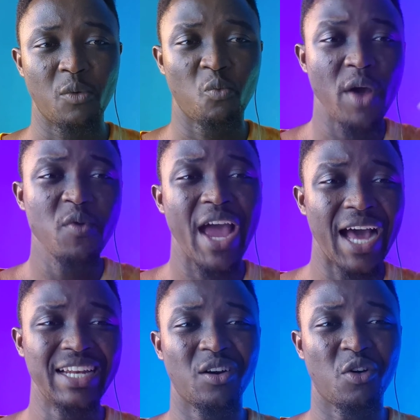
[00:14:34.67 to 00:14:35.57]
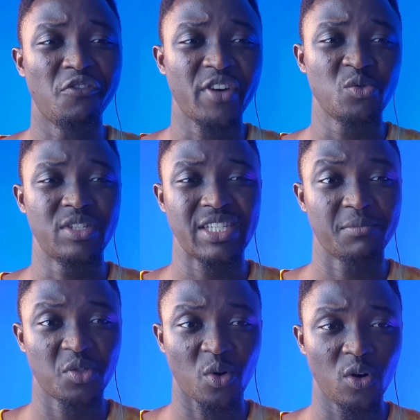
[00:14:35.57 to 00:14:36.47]
when we had the conference with
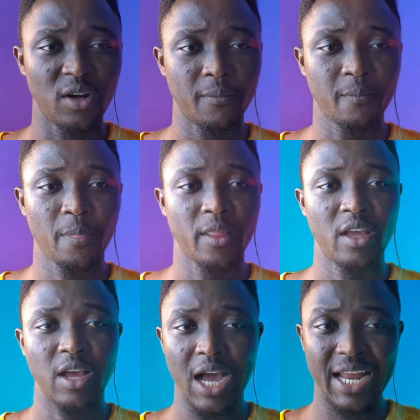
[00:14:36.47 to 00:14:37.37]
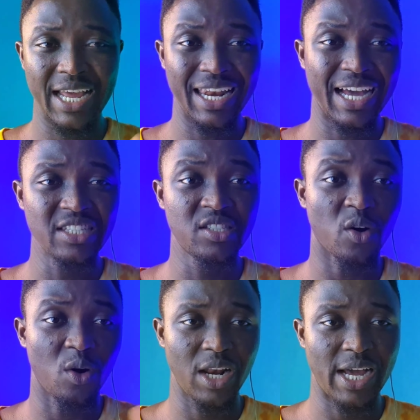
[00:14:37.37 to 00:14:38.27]
Samsung at their launch
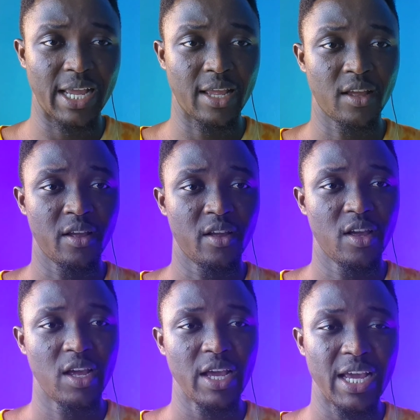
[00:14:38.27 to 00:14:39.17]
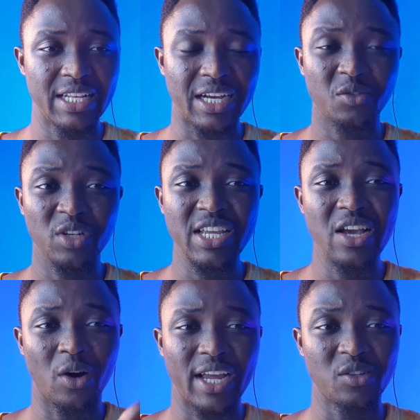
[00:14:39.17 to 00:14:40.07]
online, it actually
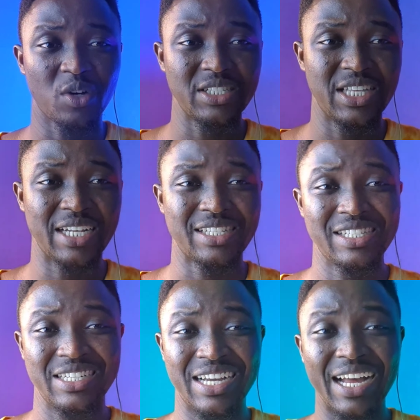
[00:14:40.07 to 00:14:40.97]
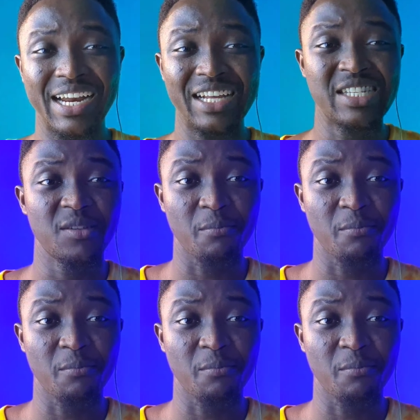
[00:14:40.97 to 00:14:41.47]
occurred to us that Ghana's